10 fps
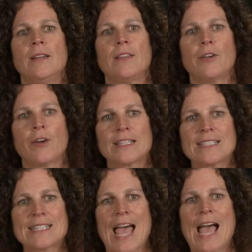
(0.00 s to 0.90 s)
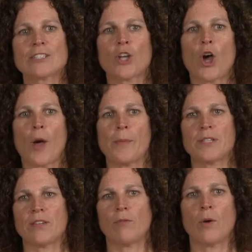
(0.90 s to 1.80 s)
They are exact
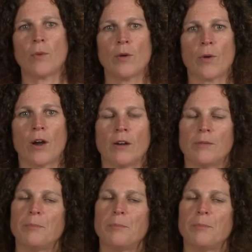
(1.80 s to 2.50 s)
opposite of what we were.